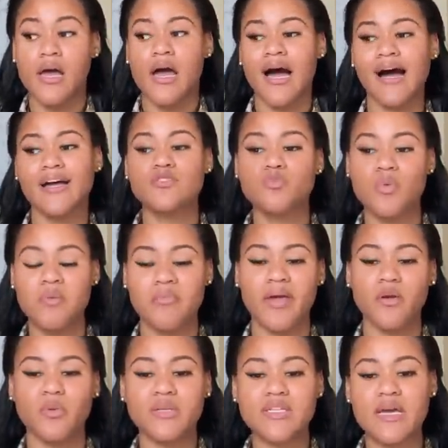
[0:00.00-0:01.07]
As
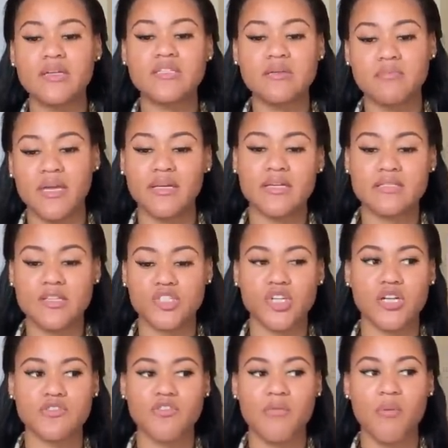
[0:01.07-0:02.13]
women, we tend to make
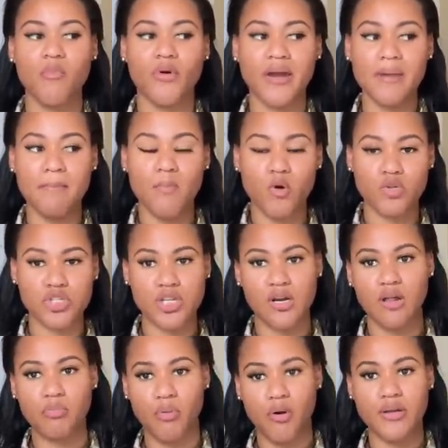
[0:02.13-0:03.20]
decisions from a more
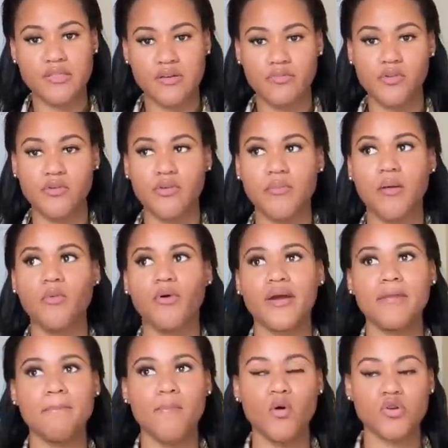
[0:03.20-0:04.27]
emotional point of view, from a more
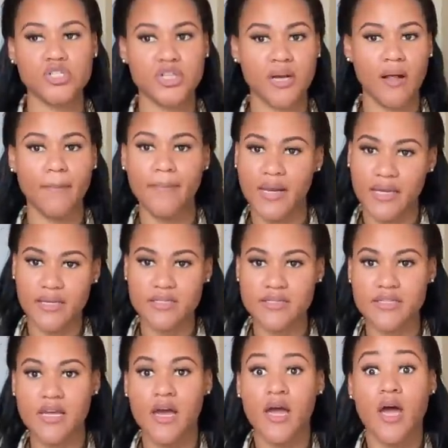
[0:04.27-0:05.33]
emotional
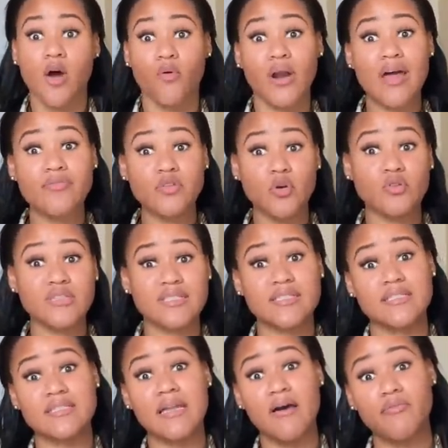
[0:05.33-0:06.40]
place. What I've noticed
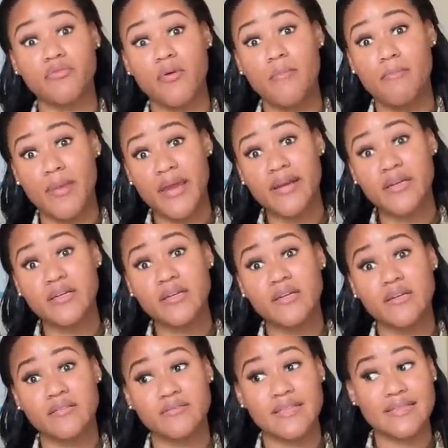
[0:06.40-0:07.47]
is that for men,
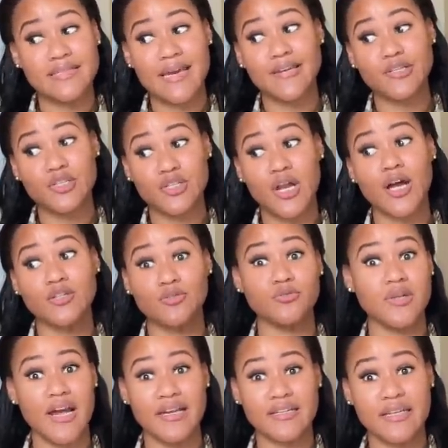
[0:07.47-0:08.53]
they tend to not do
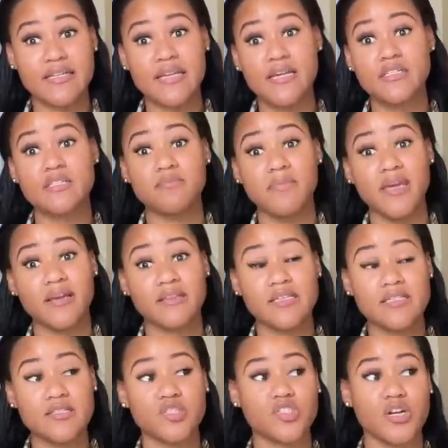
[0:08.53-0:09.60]
that. They tend to make
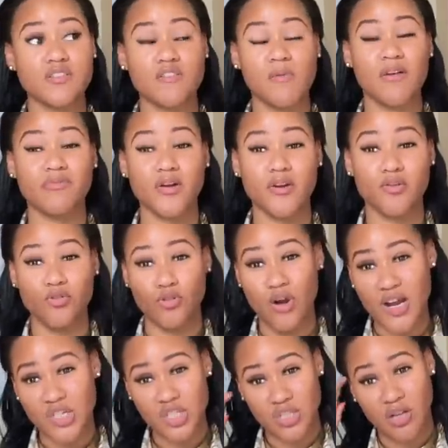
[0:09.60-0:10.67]
decisions from a very
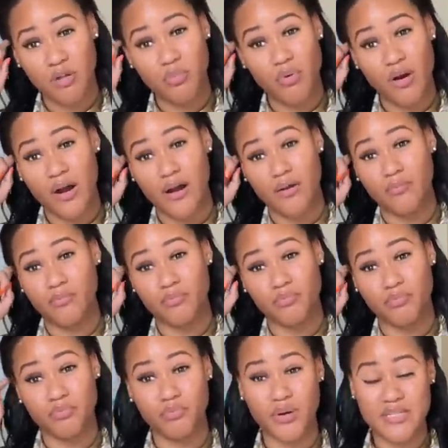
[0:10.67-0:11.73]
rational
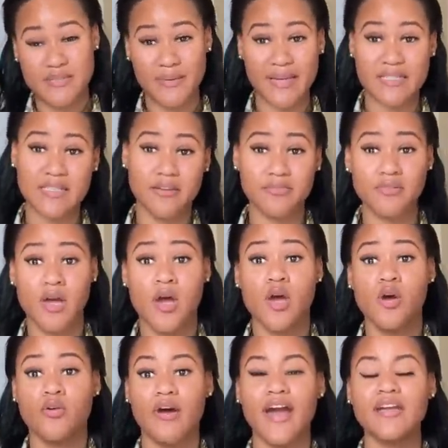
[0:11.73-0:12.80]
perspective,
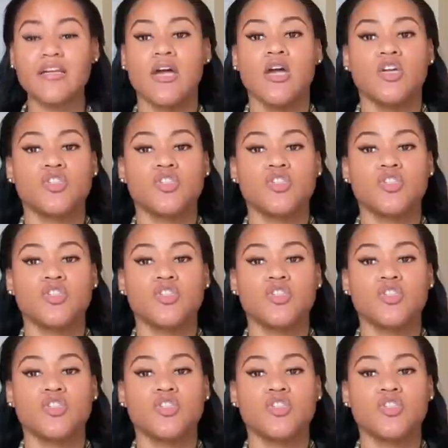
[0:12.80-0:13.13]
right?